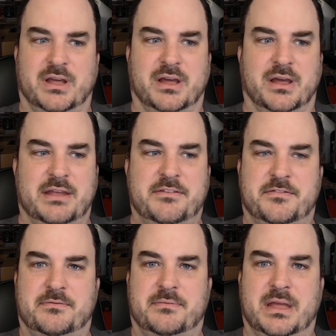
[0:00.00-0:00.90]

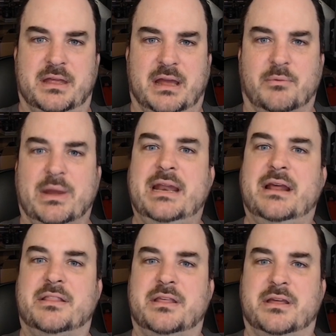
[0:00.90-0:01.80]
I ran
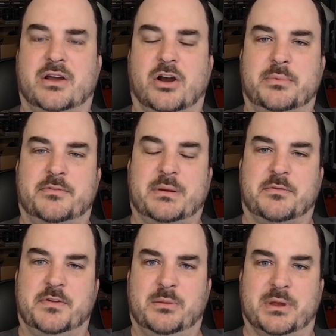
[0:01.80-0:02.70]
out of the carbon fiber
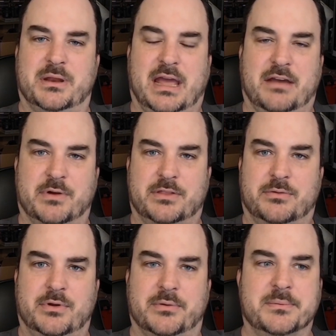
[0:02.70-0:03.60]
filament halfway
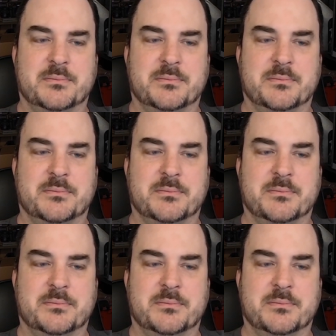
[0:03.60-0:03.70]
through